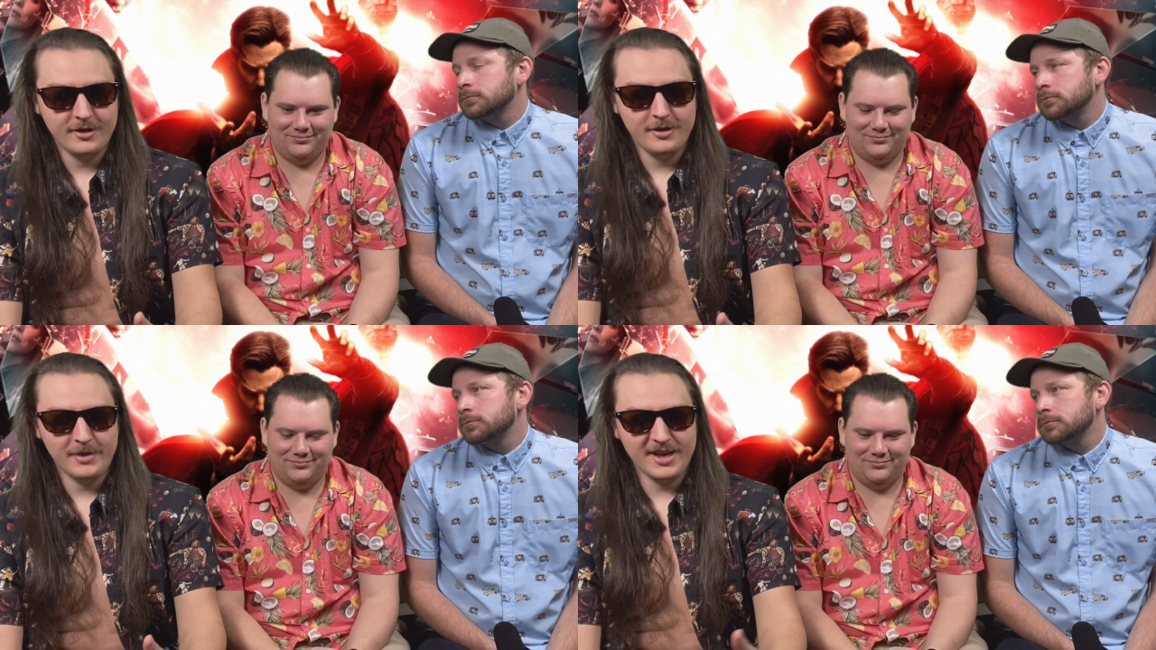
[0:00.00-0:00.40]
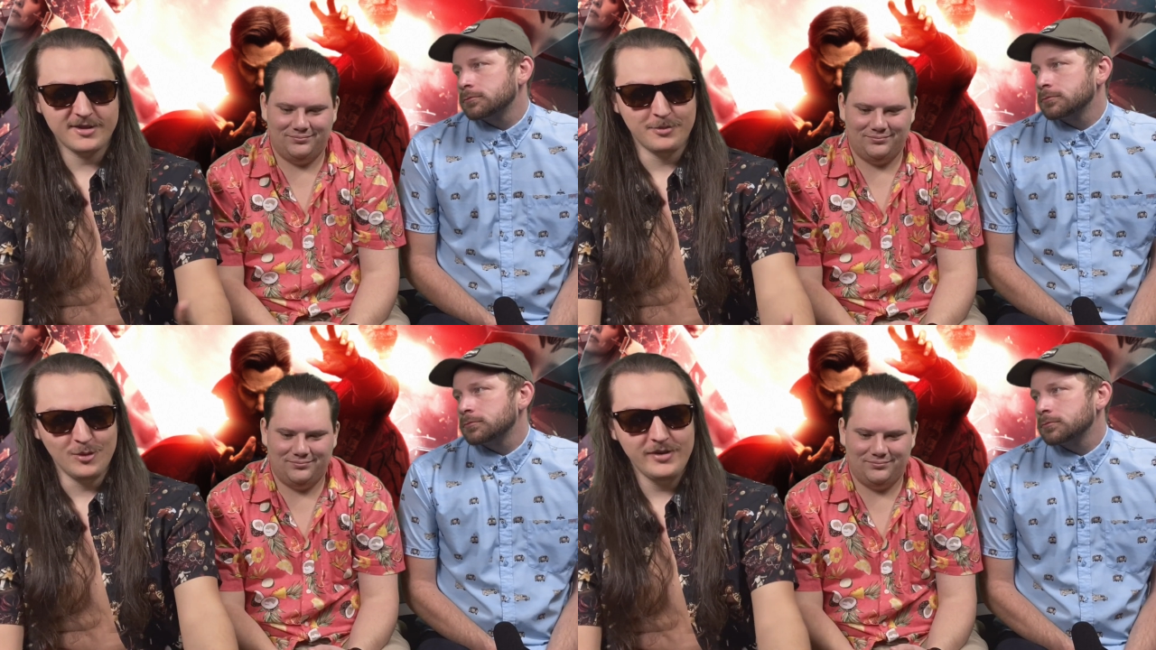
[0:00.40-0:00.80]
Speaker 1: but as a
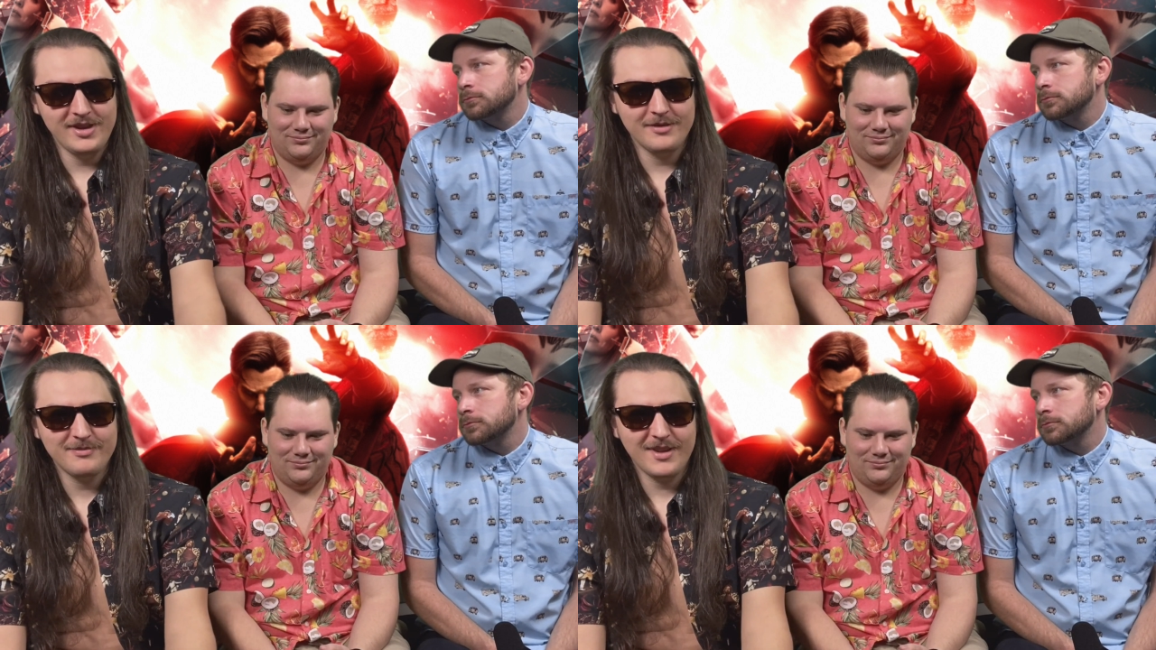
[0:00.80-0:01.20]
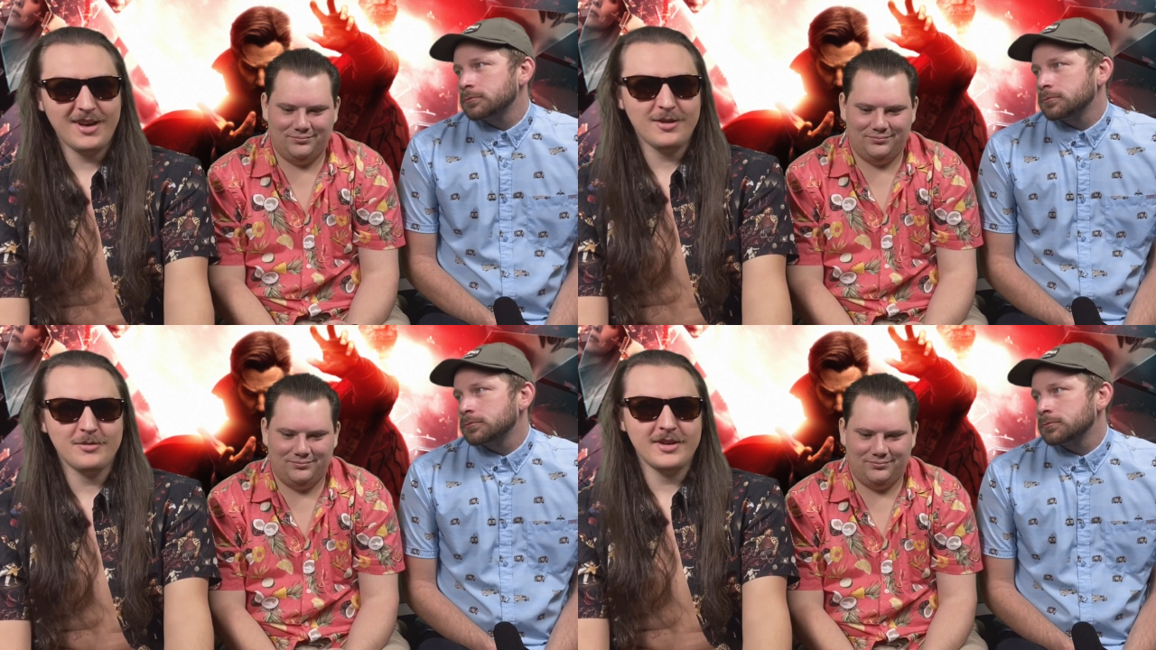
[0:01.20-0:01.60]
movie, I
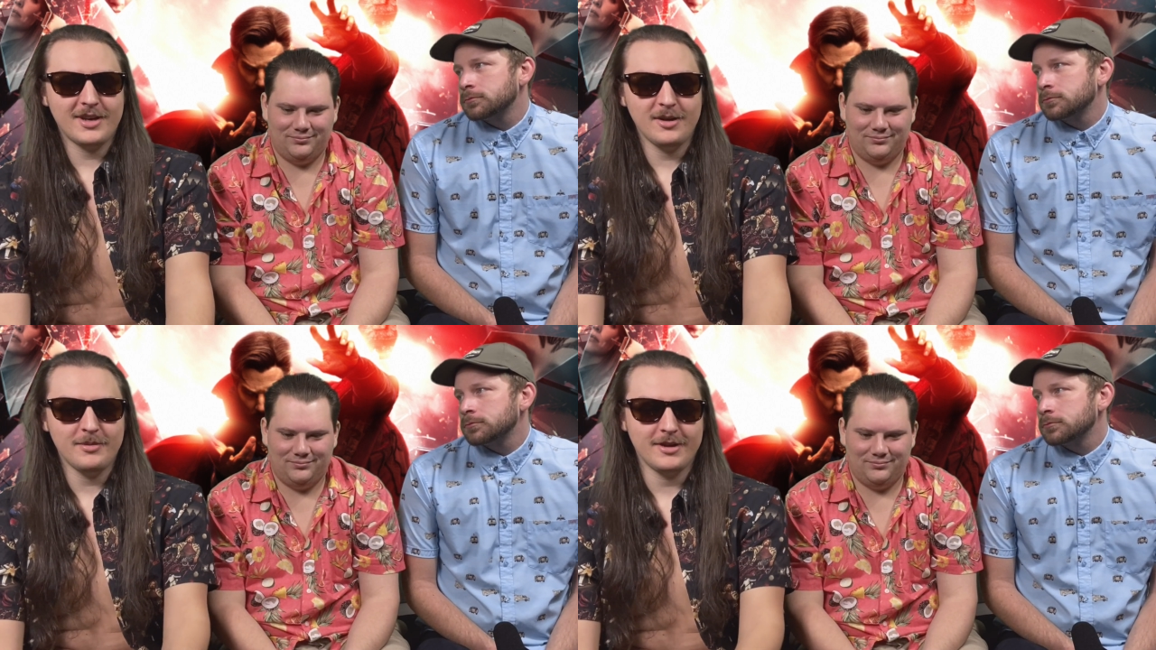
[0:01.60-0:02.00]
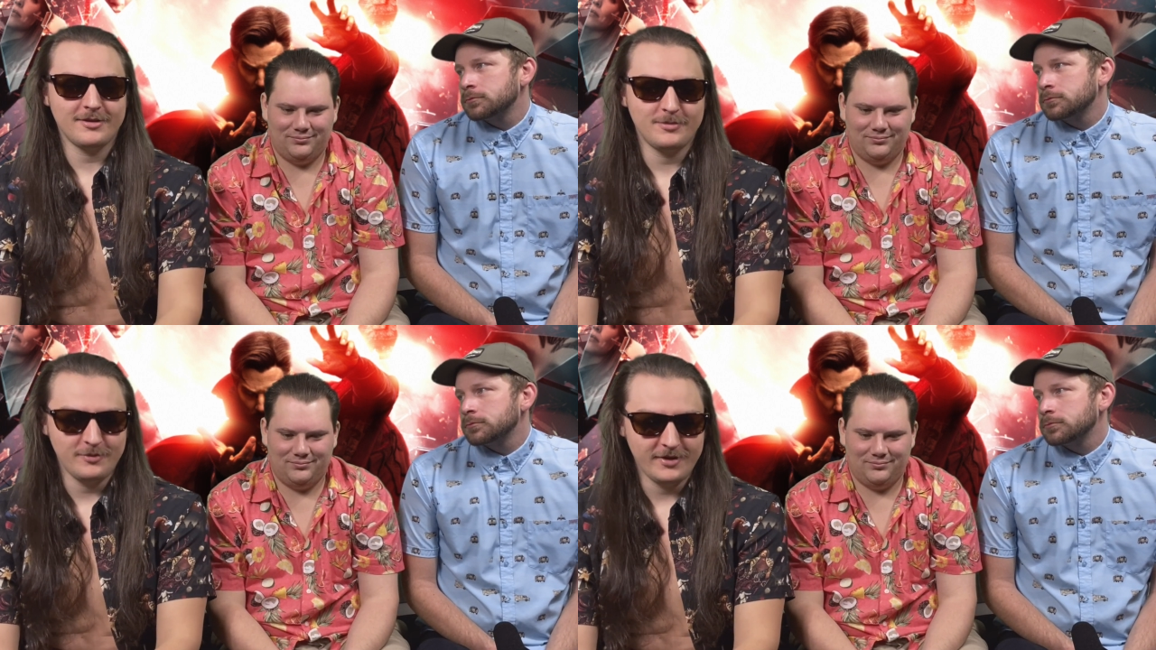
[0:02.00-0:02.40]
don't really care about this
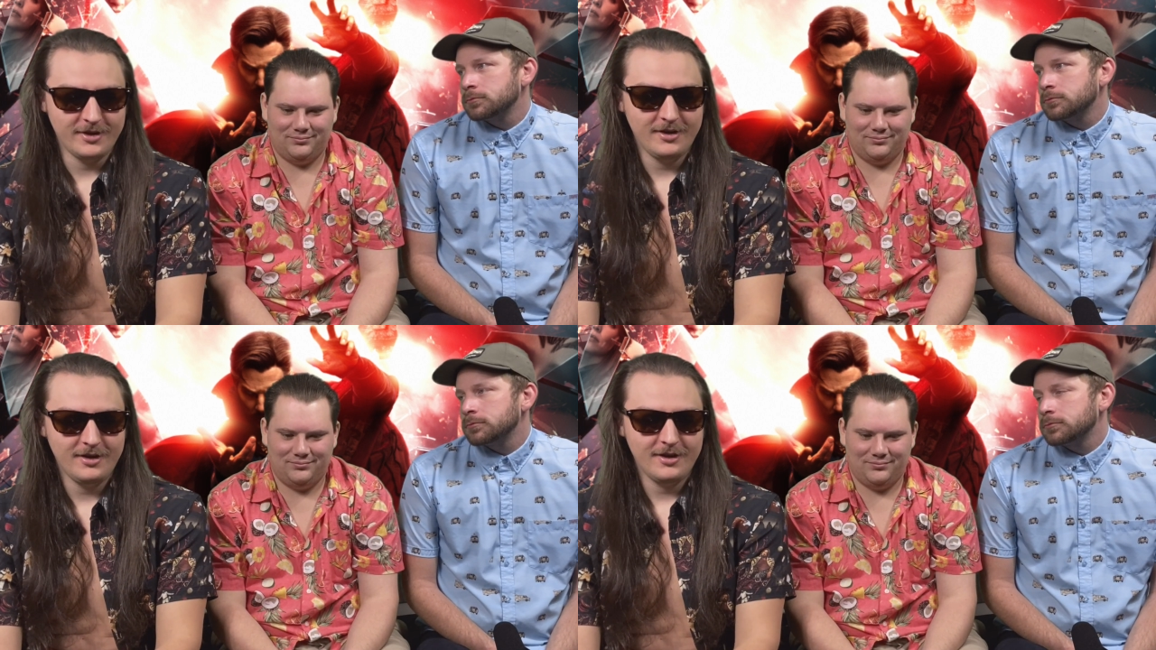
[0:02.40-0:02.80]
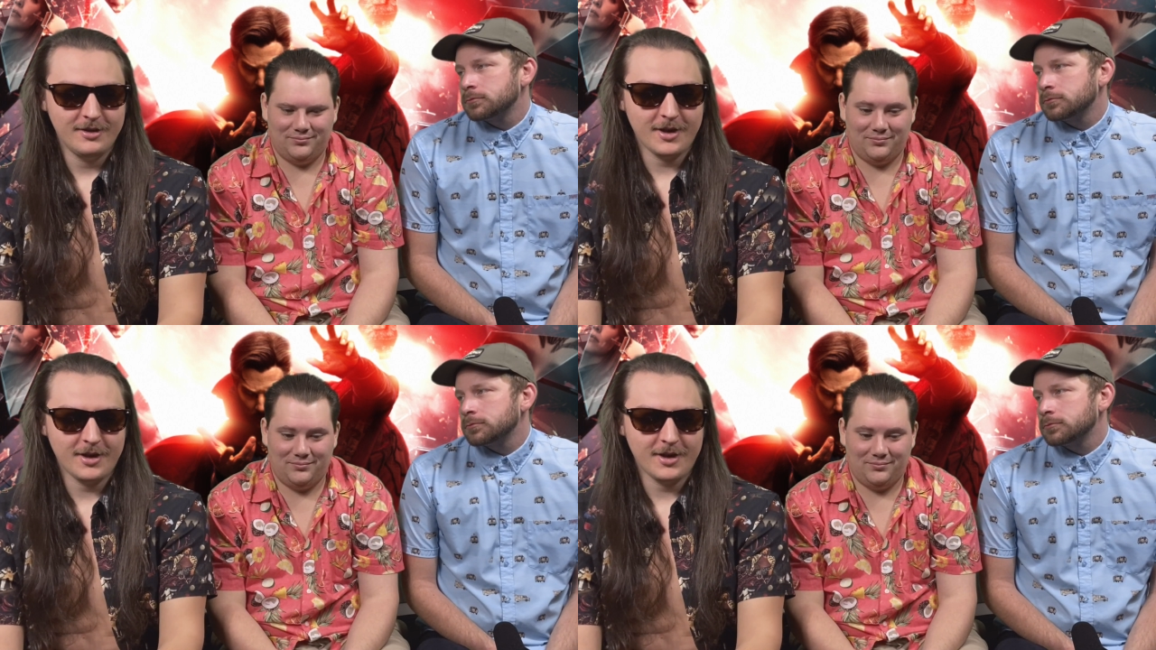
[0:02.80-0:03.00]
movie. Like